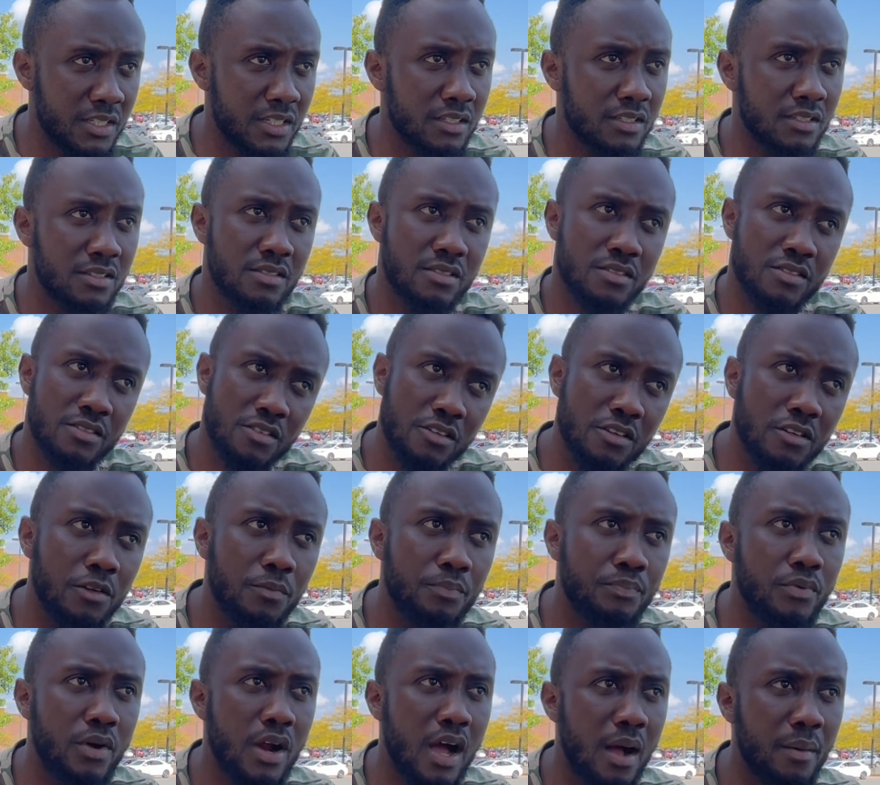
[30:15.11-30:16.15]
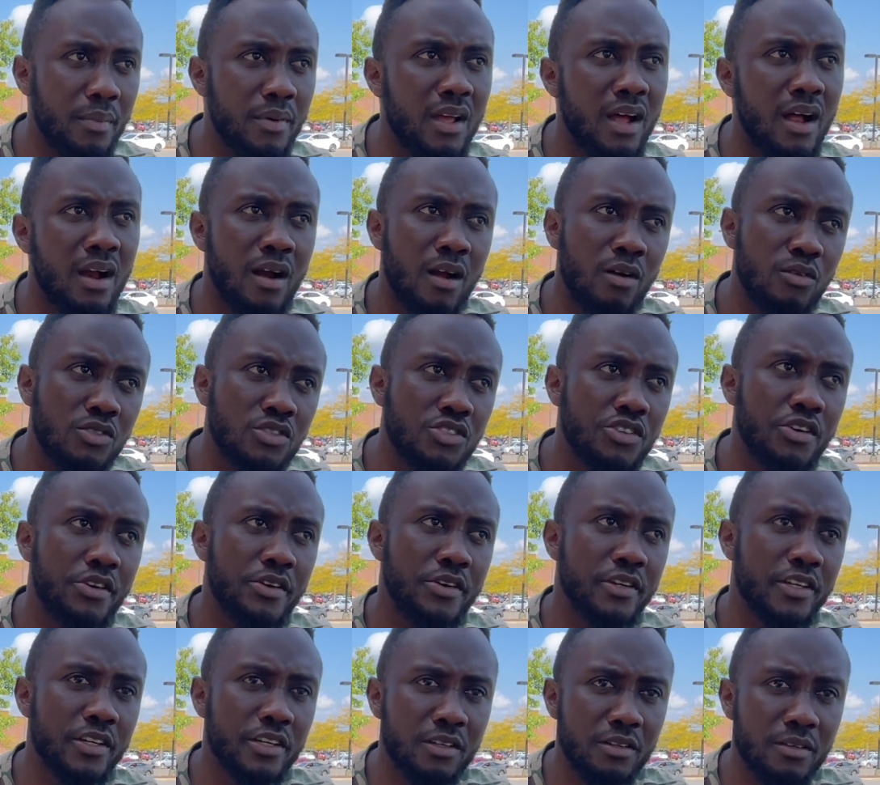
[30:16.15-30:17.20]
Still probably around
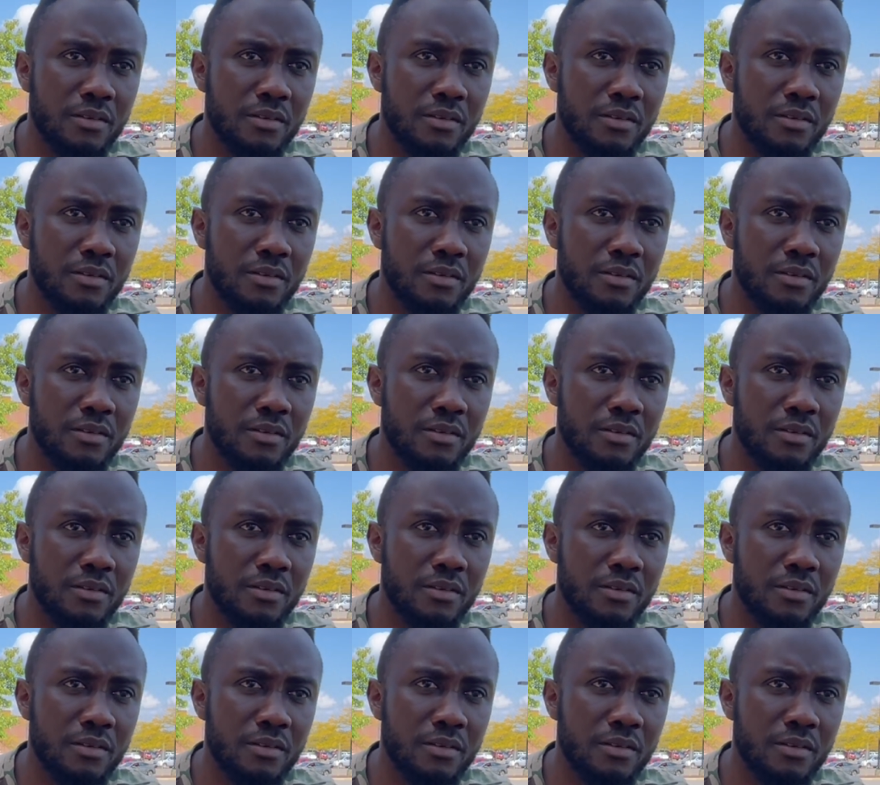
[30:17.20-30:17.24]
30.